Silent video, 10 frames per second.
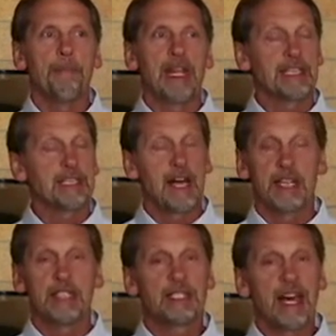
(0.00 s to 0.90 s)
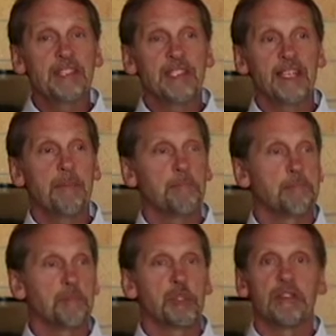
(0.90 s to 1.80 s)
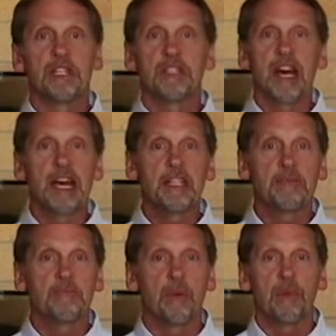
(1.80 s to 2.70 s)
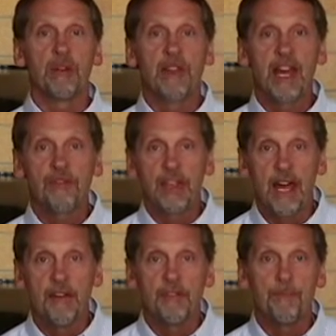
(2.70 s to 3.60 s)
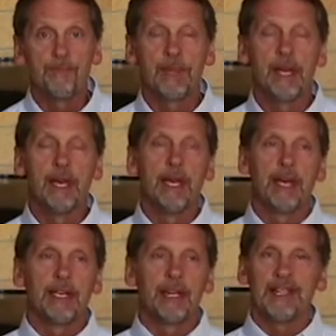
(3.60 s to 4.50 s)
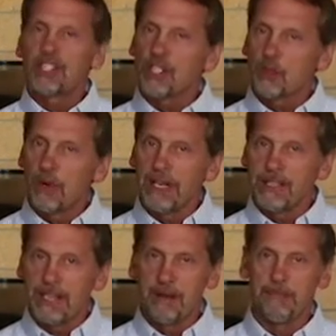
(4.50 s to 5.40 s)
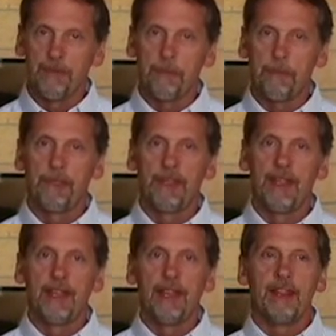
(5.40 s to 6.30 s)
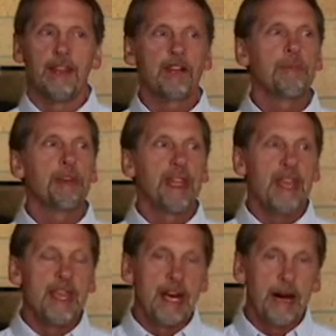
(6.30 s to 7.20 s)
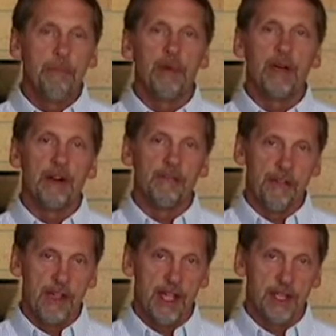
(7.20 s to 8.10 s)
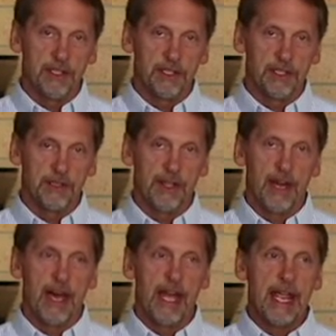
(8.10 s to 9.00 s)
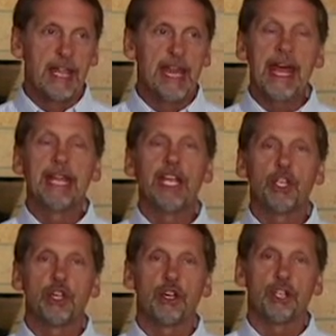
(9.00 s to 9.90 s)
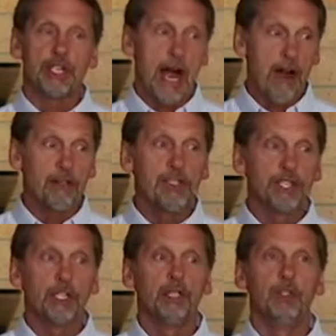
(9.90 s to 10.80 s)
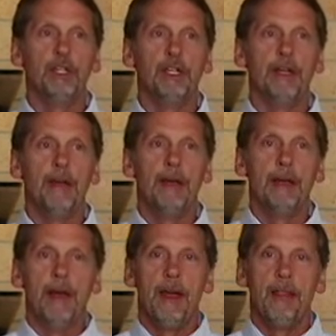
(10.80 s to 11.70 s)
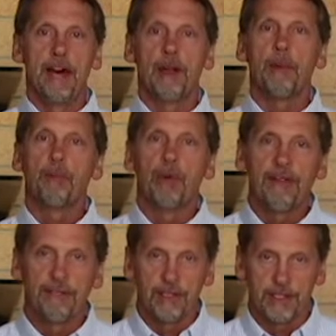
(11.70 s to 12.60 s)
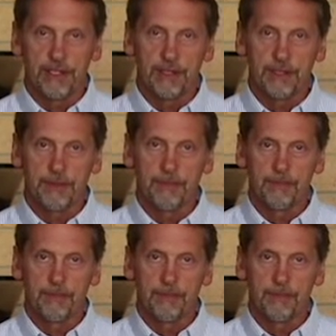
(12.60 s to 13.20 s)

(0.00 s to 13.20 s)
It's not a necessity. Sure is nice, but we don't have to have it. Now, that's just one example. There can be a number of things in any church, ours included, that are preferences.